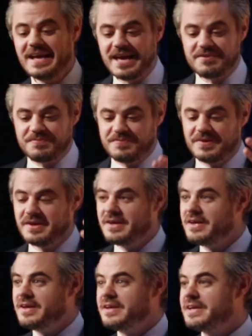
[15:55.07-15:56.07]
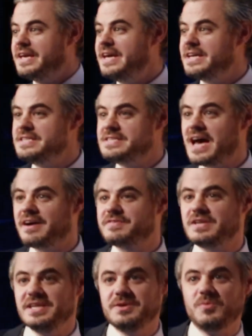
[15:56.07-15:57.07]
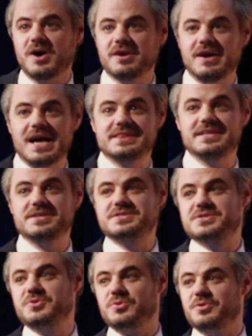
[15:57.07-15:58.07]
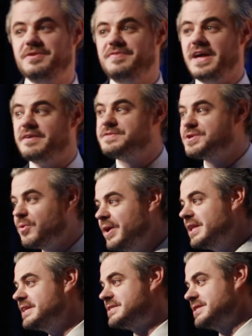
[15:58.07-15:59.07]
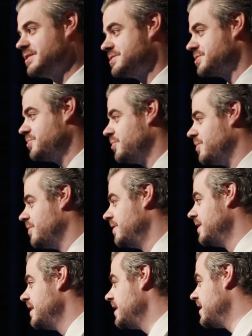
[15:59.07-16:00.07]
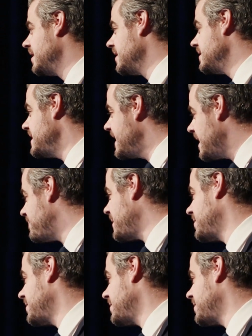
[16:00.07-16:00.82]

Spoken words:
If kids have clean water at their school, if they have toilets at their school, they get